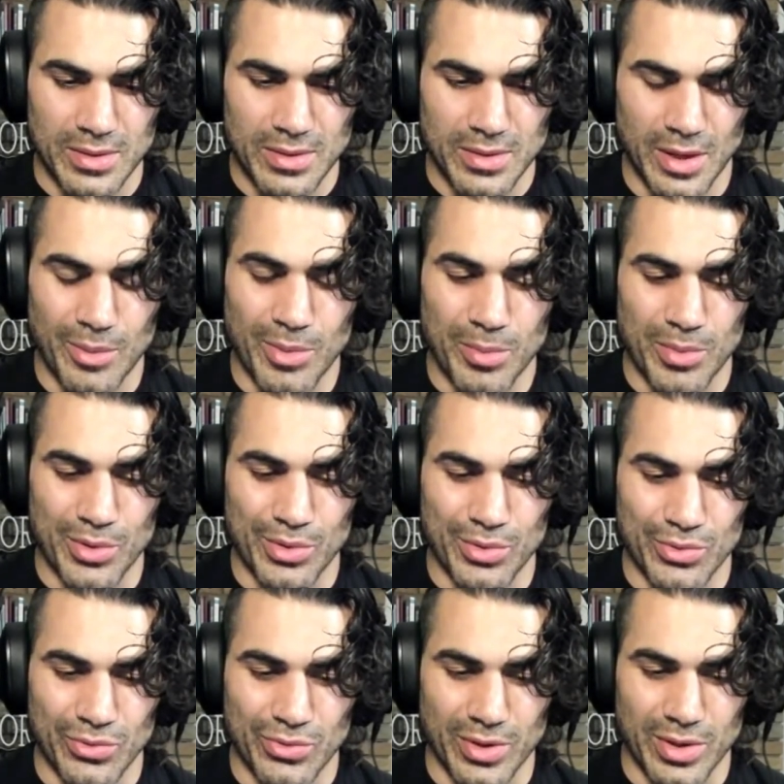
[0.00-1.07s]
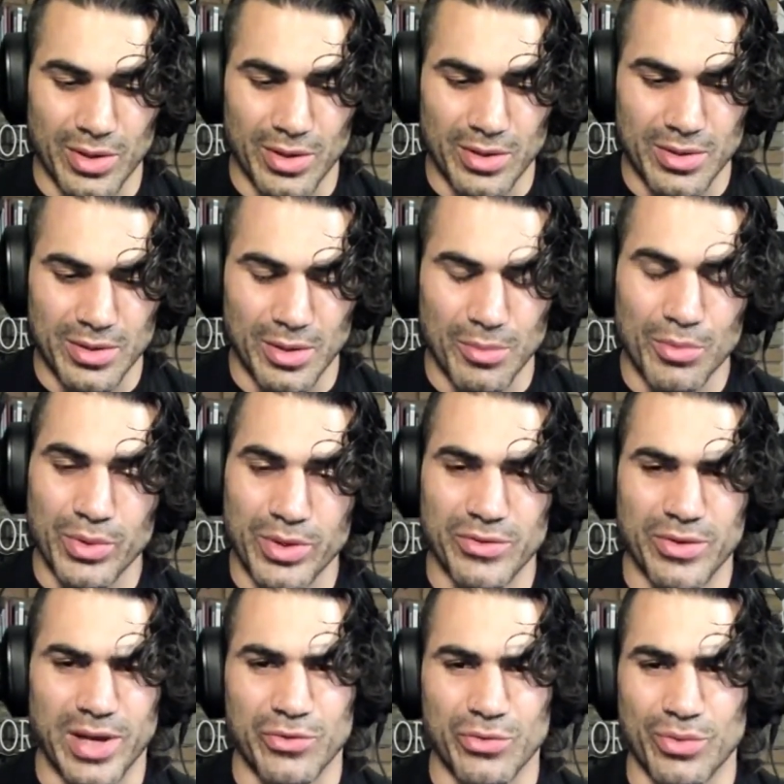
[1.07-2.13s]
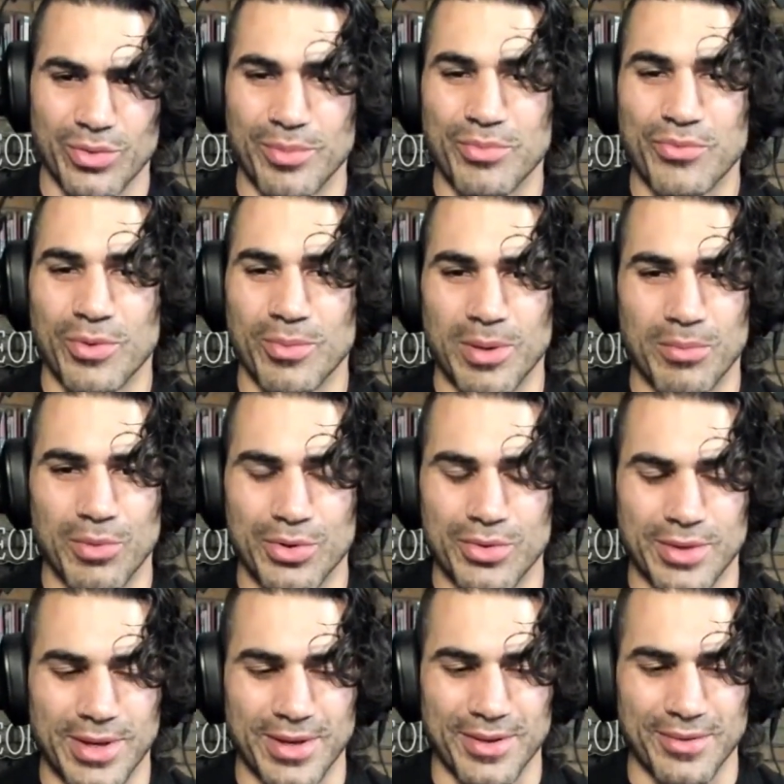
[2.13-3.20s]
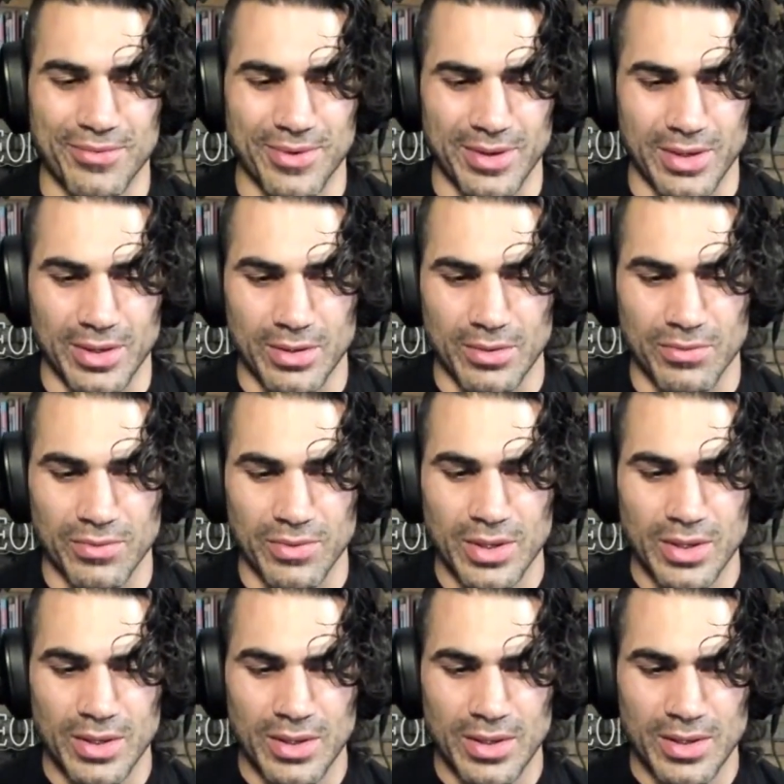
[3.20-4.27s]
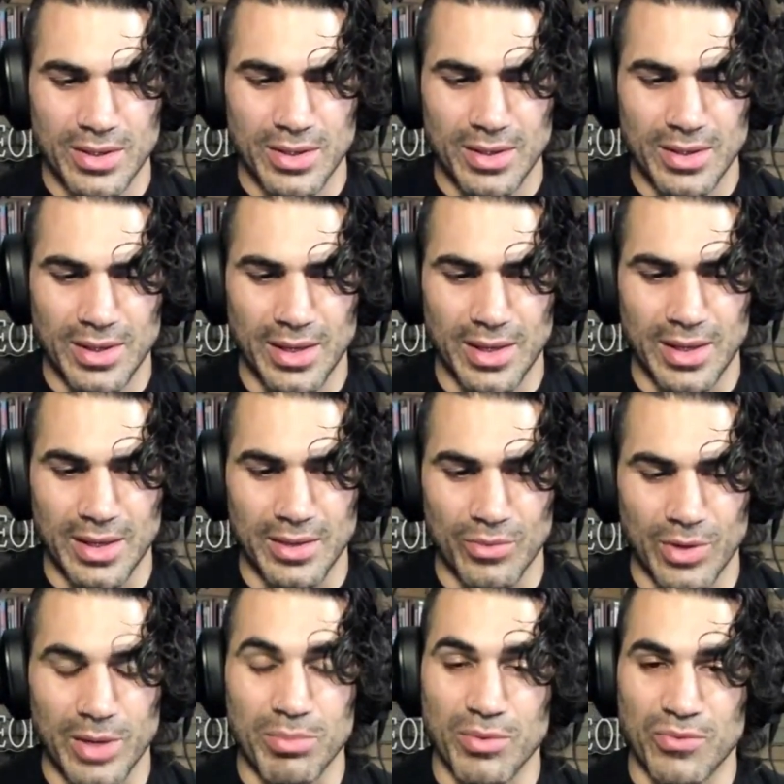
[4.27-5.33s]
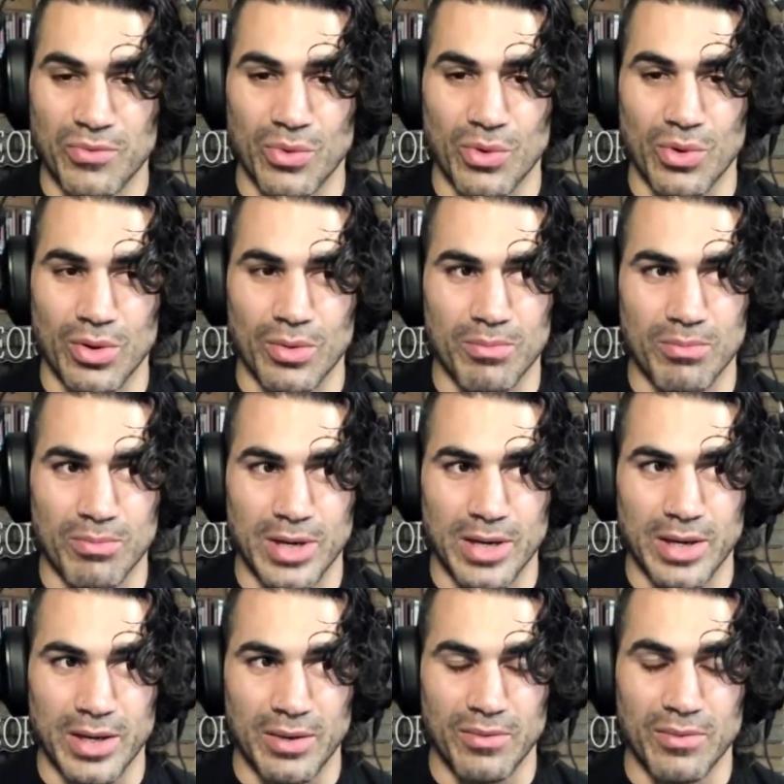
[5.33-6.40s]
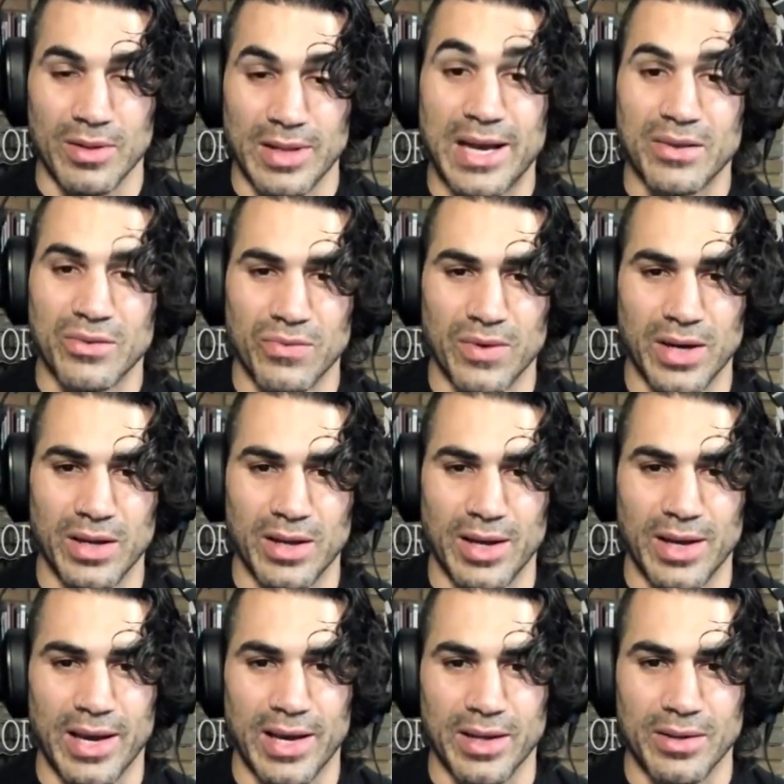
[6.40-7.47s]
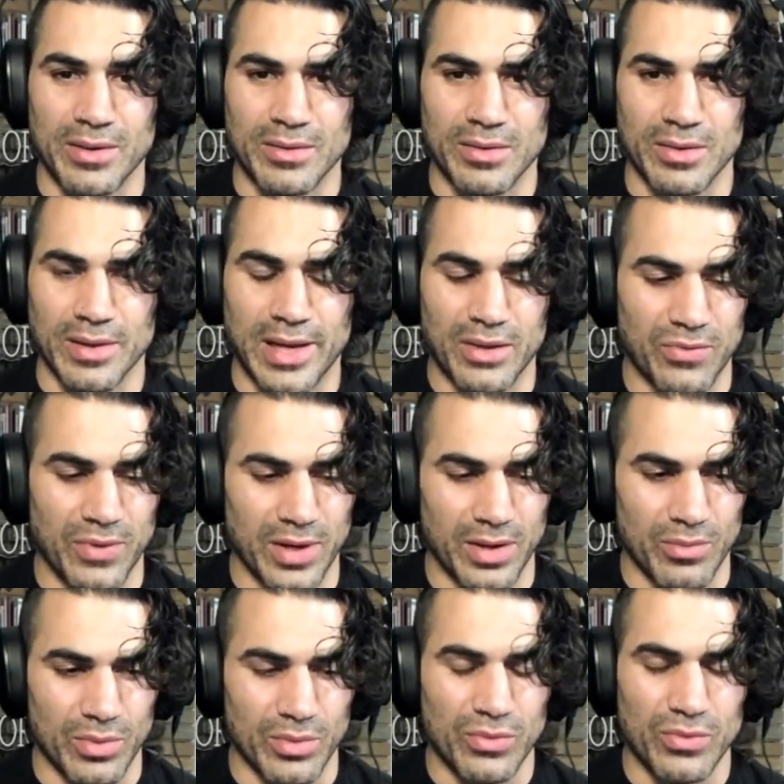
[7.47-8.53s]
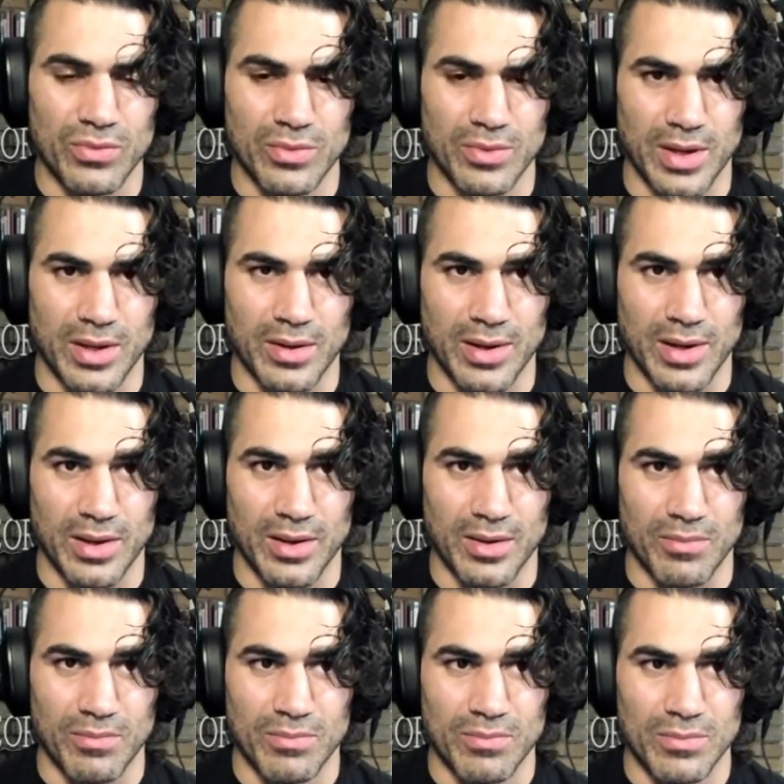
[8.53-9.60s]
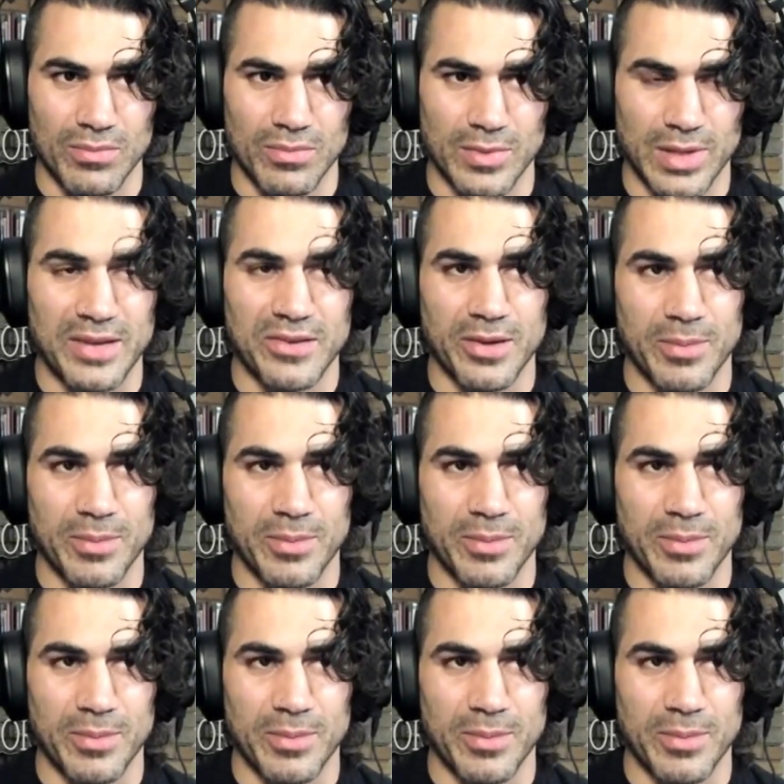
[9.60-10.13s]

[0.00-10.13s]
I remember it was a couple of weeks actually right before my birthday, funny enough. And right before my last fight I had. The last fight was last time I